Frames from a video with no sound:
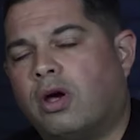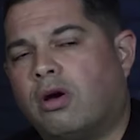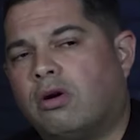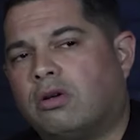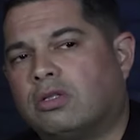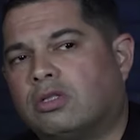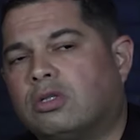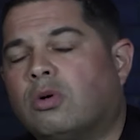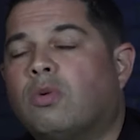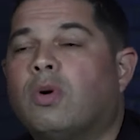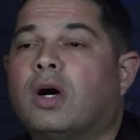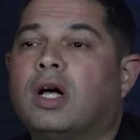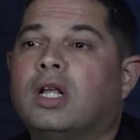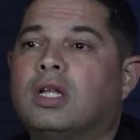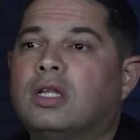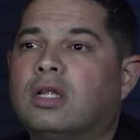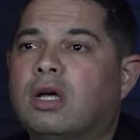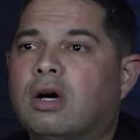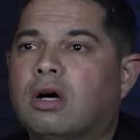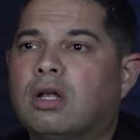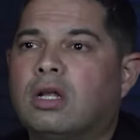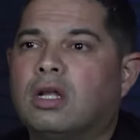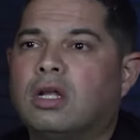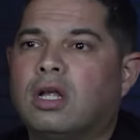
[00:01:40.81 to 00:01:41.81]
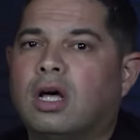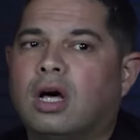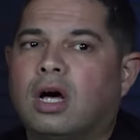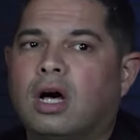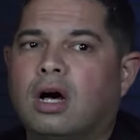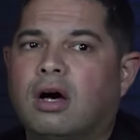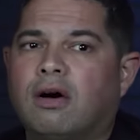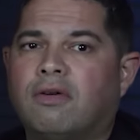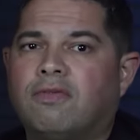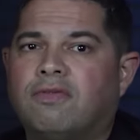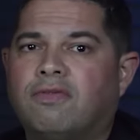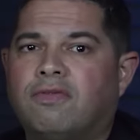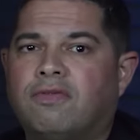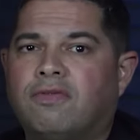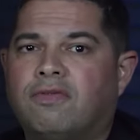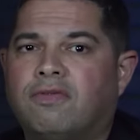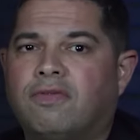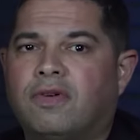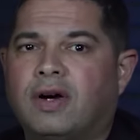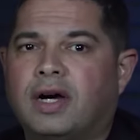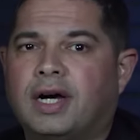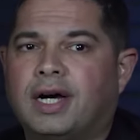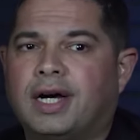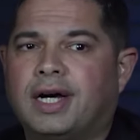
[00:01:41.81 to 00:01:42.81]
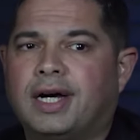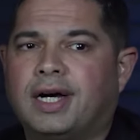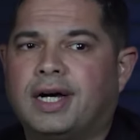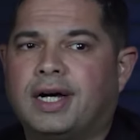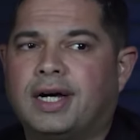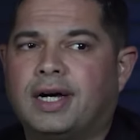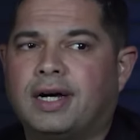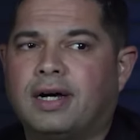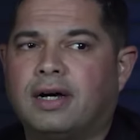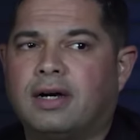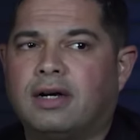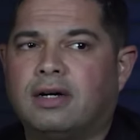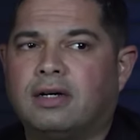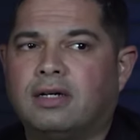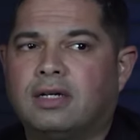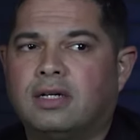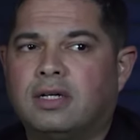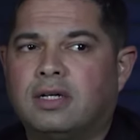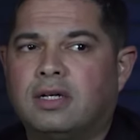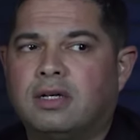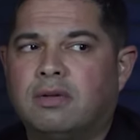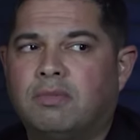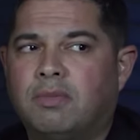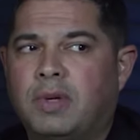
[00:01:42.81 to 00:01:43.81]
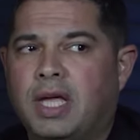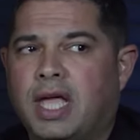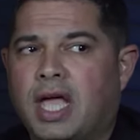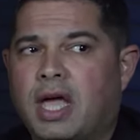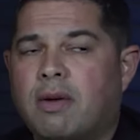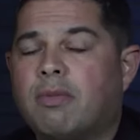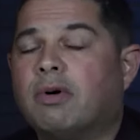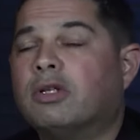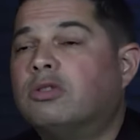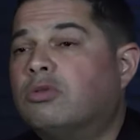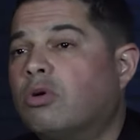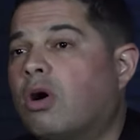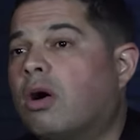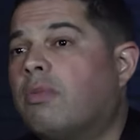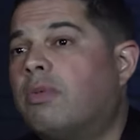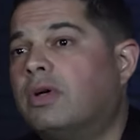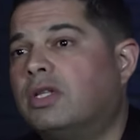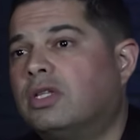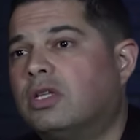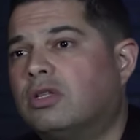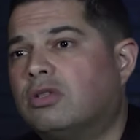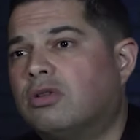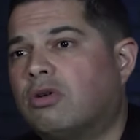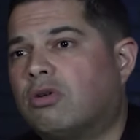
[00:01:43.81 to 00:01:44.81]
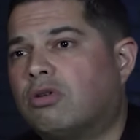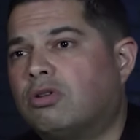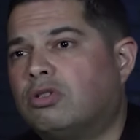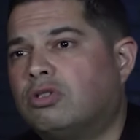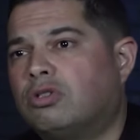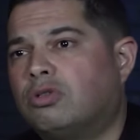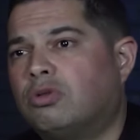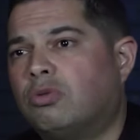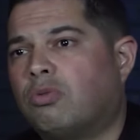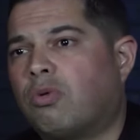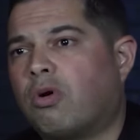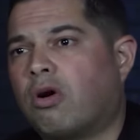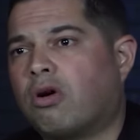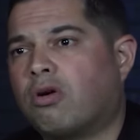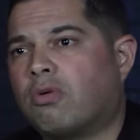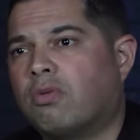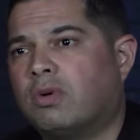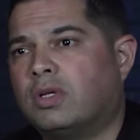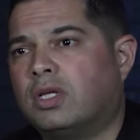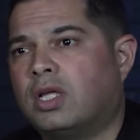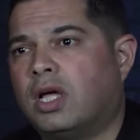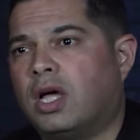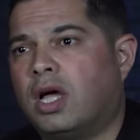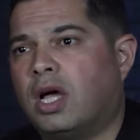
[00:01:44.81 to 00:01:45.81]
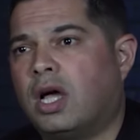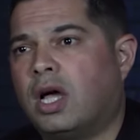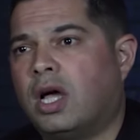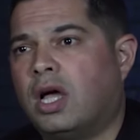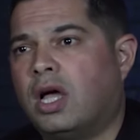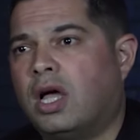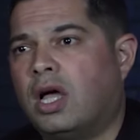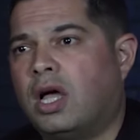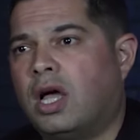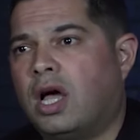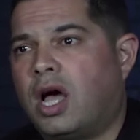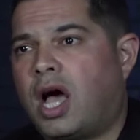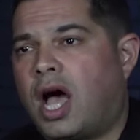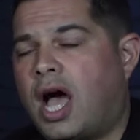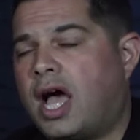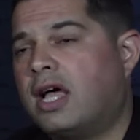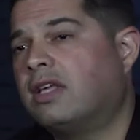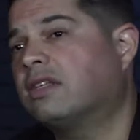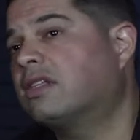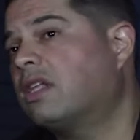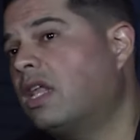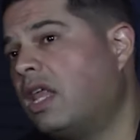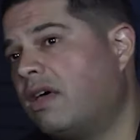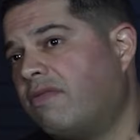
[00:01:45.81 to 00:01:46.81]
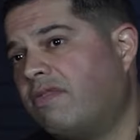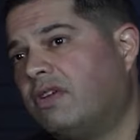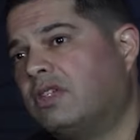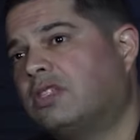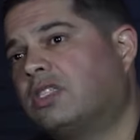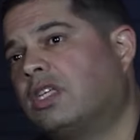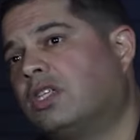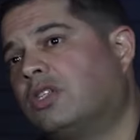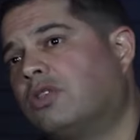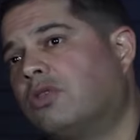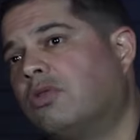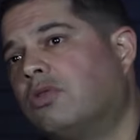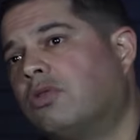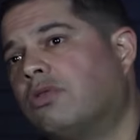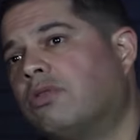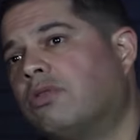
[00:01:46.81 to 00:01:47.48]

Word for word: we are also well known of uh, being able to open the doors to work with the highest levels at